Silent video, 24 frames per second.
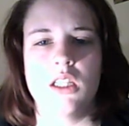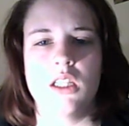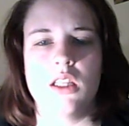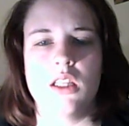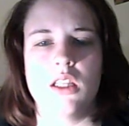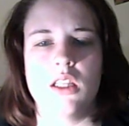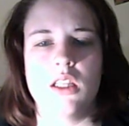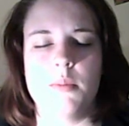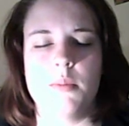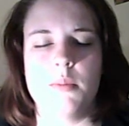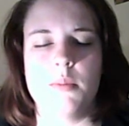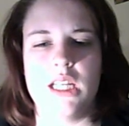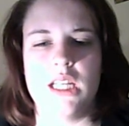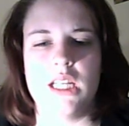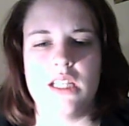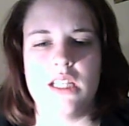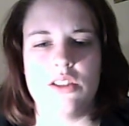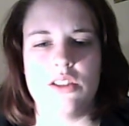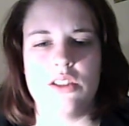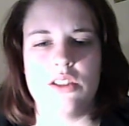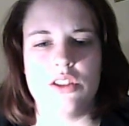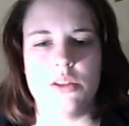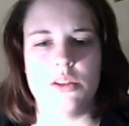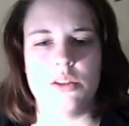the main
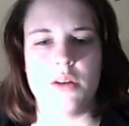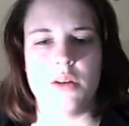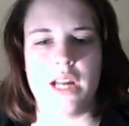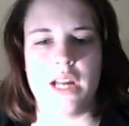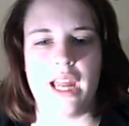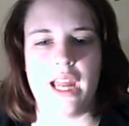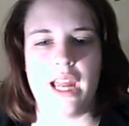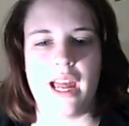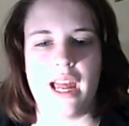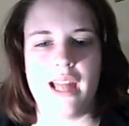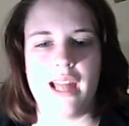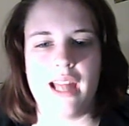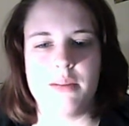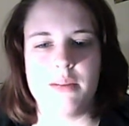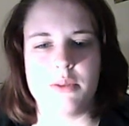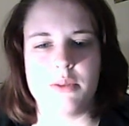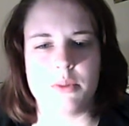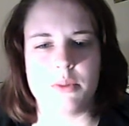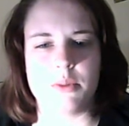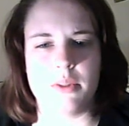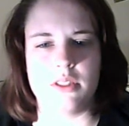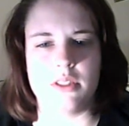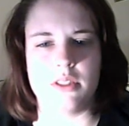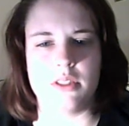issue I had was
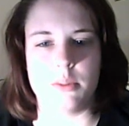with